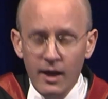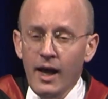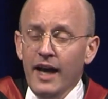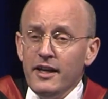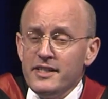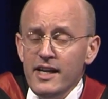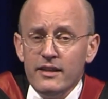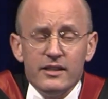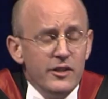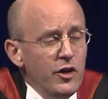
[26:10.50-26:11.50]
And I say
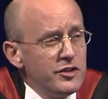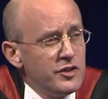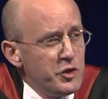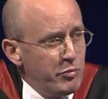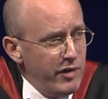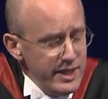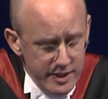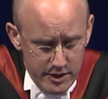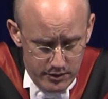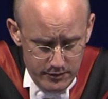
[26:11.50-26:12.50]
this not to depress
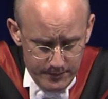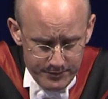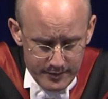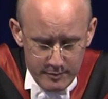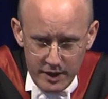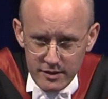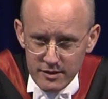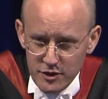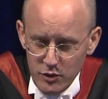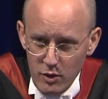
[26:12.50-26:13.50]
you, but
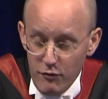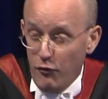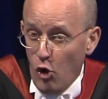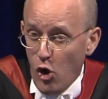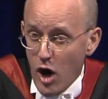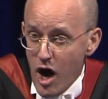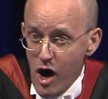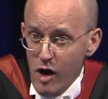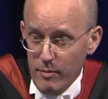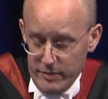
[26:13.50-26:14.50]
to
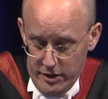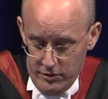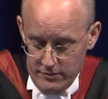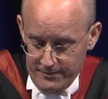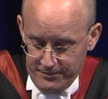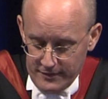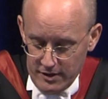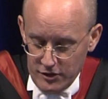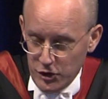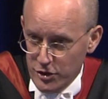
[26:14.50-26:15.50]
forearm you,
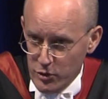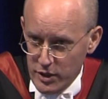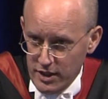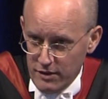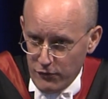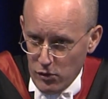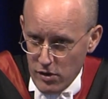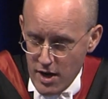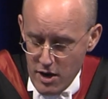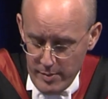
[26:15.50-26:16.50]
should you need
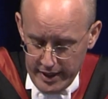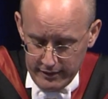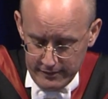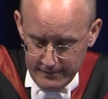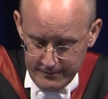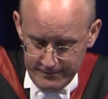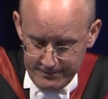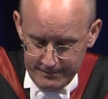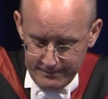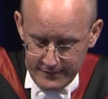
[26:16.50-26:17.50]
forearming.
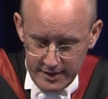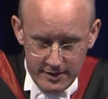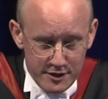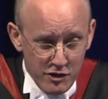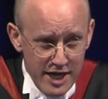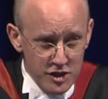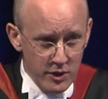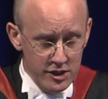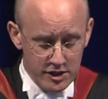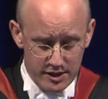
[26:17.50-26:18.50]
At
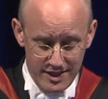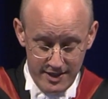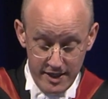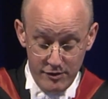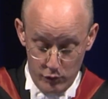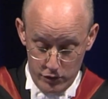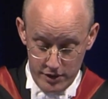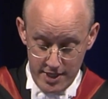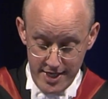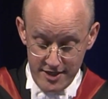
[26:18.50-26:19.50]
graduation, I thought
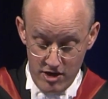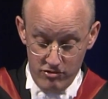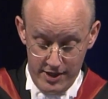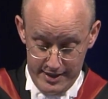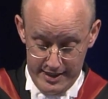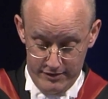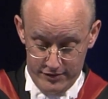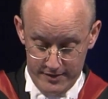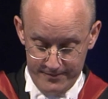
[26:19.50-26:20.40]
I'd arrived.